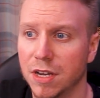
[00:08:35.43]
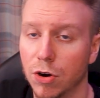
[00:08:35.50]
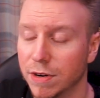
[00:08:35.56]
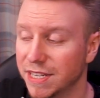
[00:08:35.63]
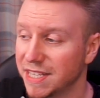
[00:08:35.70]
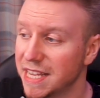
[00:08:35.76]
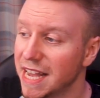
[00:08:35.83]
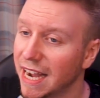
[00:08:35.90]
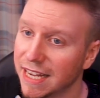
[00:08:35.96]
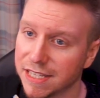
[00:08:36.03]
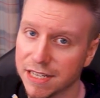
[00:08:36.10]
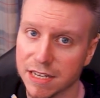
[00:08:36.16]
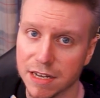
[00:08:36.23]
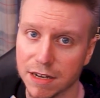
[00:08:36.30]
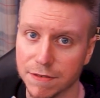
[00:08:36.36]
Or is the
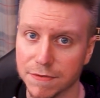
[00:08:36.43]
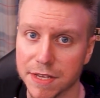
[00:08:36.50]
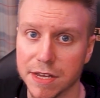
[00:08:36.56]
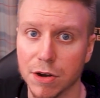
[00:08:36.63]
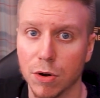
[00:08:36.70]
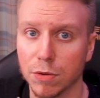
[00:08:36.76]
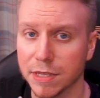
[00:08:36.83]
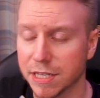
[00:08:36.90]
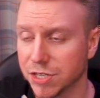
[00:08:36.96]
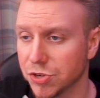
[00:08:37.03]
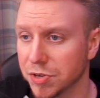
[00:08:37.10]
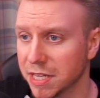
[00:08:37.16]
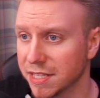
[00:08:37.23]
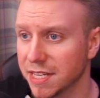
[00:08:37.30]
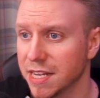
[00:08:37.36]
idea of the Holy
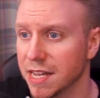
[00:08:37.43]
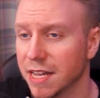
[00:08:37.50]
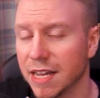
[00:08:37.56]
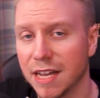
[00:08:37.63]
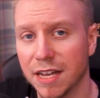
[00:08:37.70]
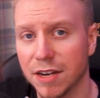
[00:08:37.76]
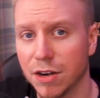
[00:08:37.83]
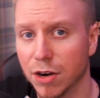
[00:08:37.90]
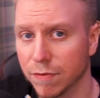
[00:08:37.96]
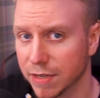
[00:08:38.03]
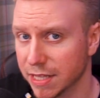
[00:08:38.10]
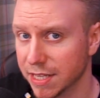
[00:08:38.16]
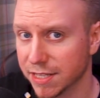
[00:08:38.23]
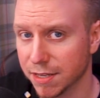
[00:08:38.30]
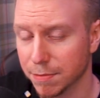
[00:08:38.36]
Trinity not
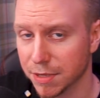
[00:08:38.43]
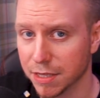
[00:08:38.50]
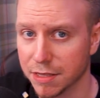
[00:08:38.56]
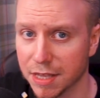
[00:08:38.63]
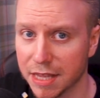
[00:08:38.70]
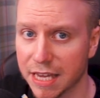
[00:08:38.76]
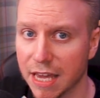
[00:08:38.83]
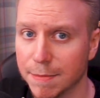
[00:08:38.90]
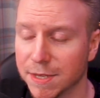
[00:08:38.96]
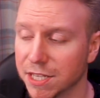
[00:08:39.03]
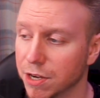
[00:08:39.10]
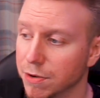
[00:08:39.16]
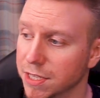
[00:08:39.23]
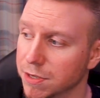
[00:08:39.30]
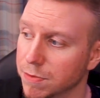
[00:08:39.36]
really something that the game is
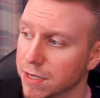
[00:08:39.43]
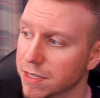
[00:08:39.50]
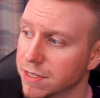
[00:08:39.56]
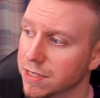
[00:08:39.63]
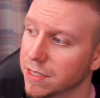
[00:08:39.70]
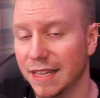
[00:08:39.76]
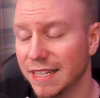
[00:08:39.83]
going towards?